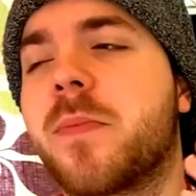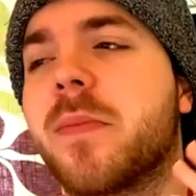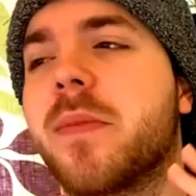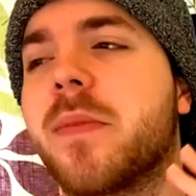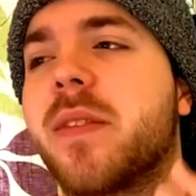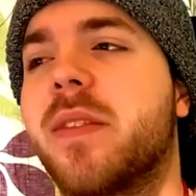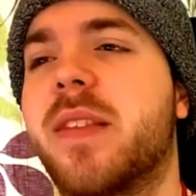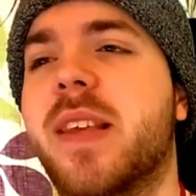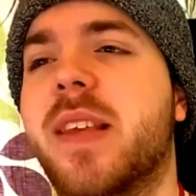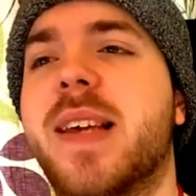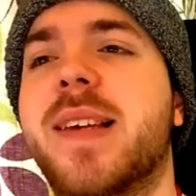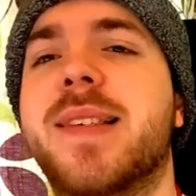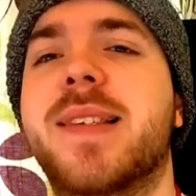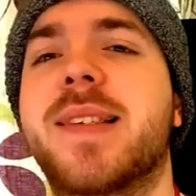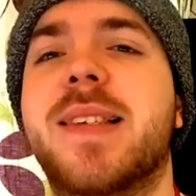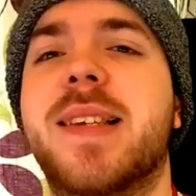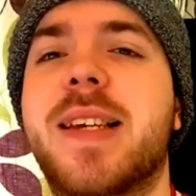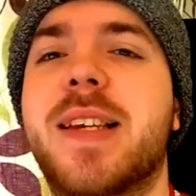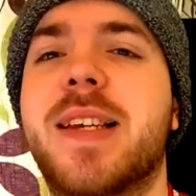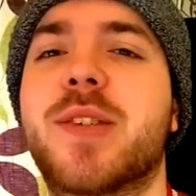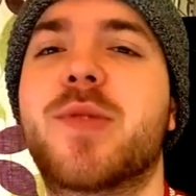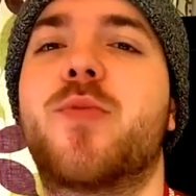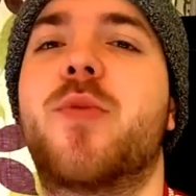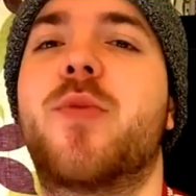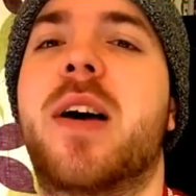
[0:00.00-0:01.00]
This
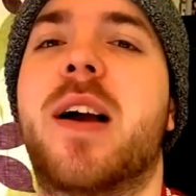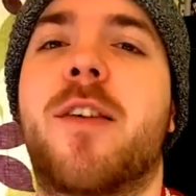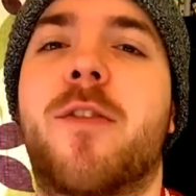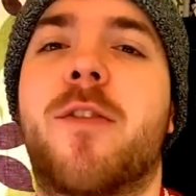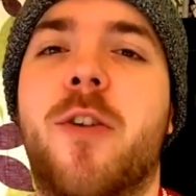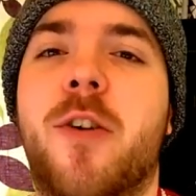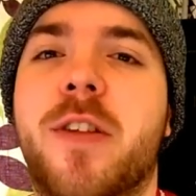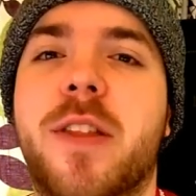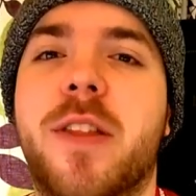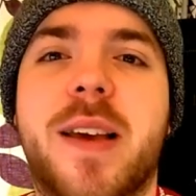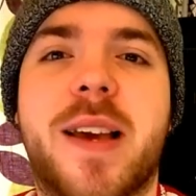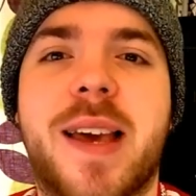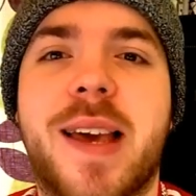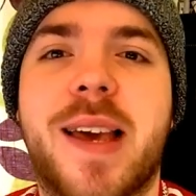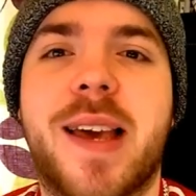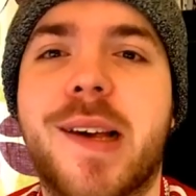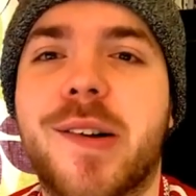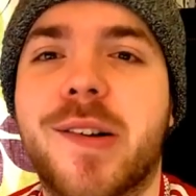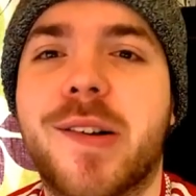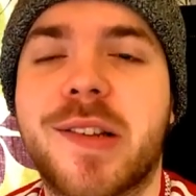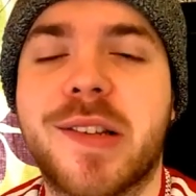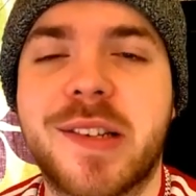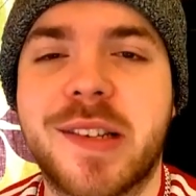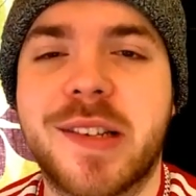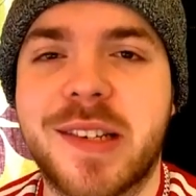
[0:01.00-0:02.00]
is where all the
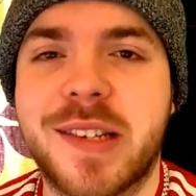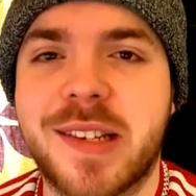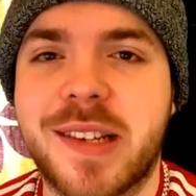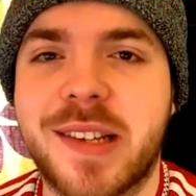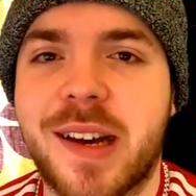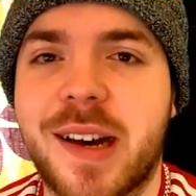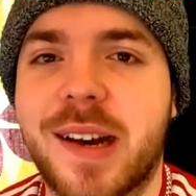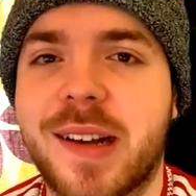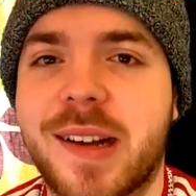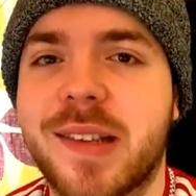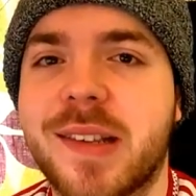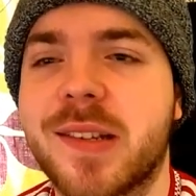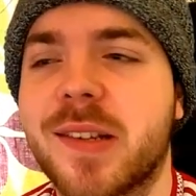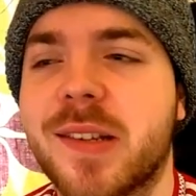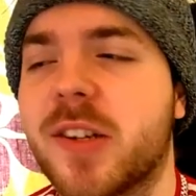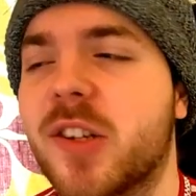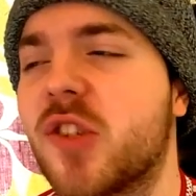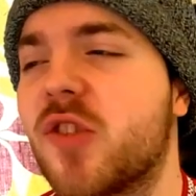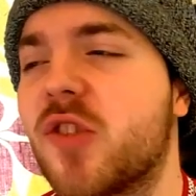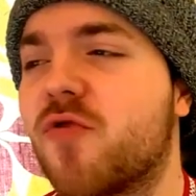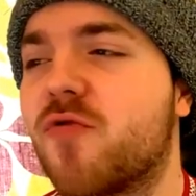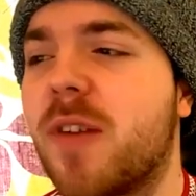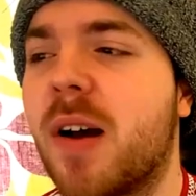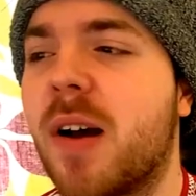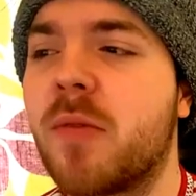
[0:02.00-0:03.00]
chaos starts, because
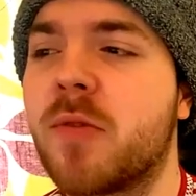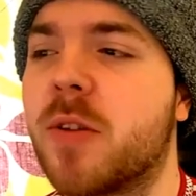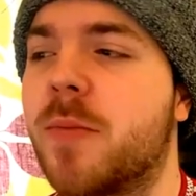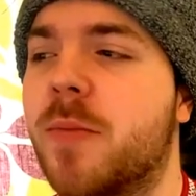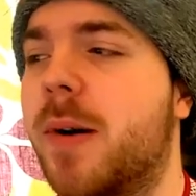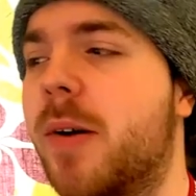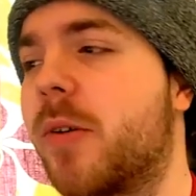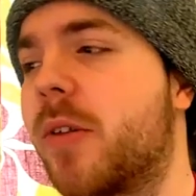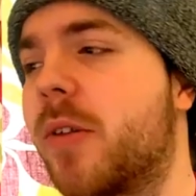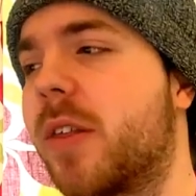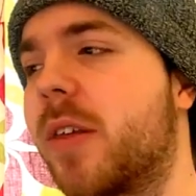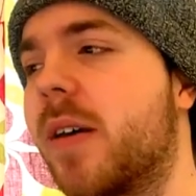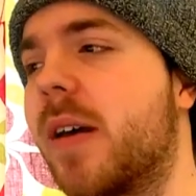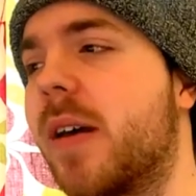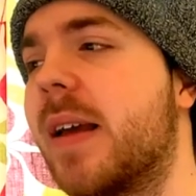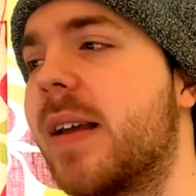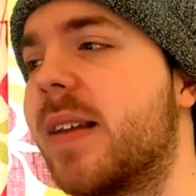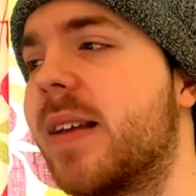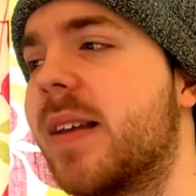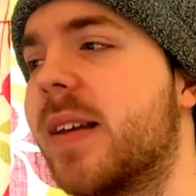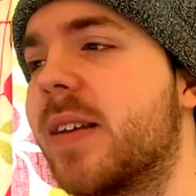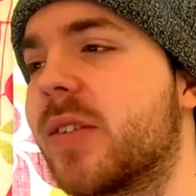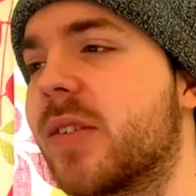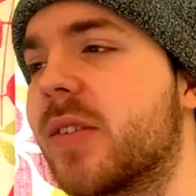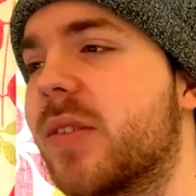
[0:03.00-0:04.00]
around about 30
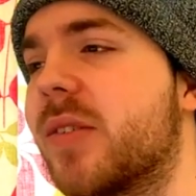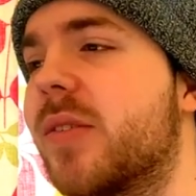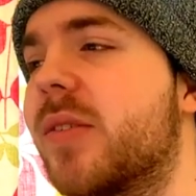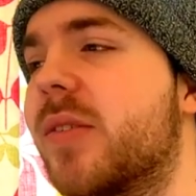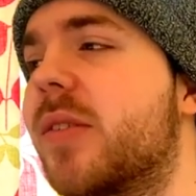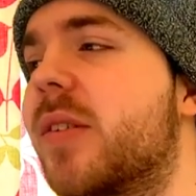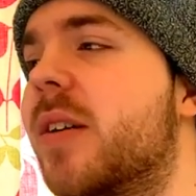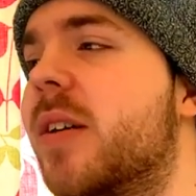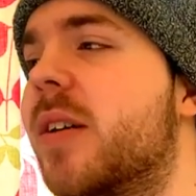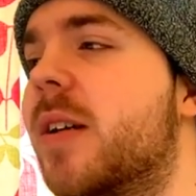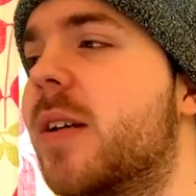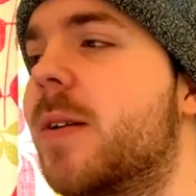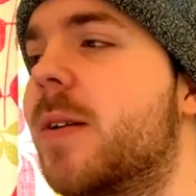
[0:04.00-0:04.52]
days ago,